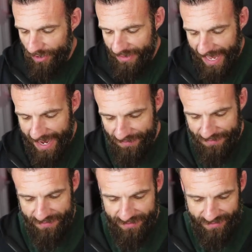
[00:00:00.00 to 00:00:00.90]

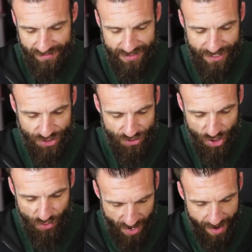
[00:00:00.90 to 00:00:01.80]
life is your
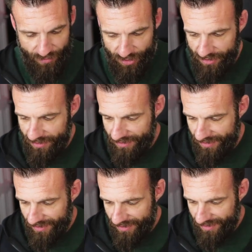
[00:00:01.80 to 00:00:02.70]
own novel.
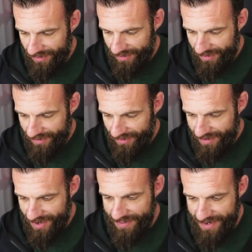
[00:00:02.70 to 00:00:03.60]

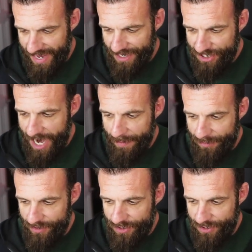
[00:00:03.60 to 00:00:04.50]
And the next
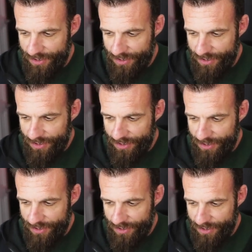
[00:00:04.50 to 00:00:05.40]
chapter that you could write
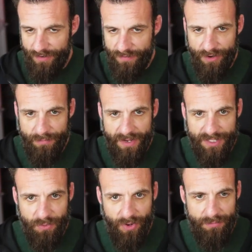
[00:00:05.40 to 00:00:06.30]
might just be the very
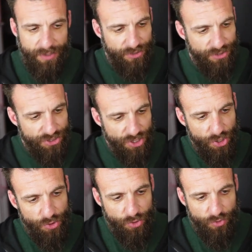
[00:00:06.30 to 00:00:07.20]
best one, but you're
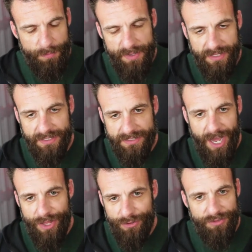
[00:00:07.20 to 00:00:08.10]
so gripping this
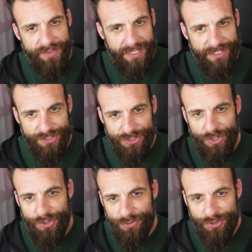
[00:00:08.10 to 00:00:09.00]
other thing
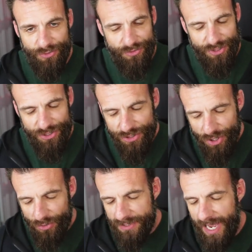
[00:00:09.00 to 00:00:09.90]
so,
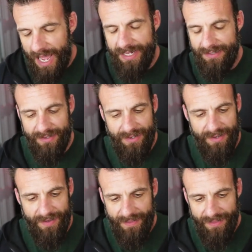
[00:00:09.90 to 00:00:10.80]
so tight.
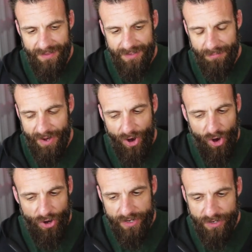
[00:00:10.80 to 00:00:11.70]
And my
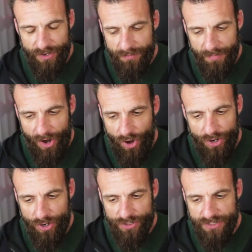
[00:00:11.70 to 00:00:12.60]
heart here, my
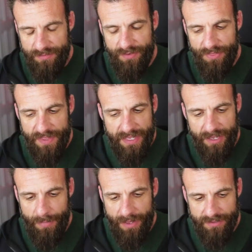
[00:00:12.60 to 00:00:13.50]
heart hurts even
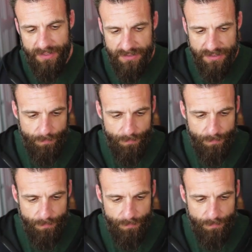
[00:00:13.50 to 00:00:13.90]
thinking about this,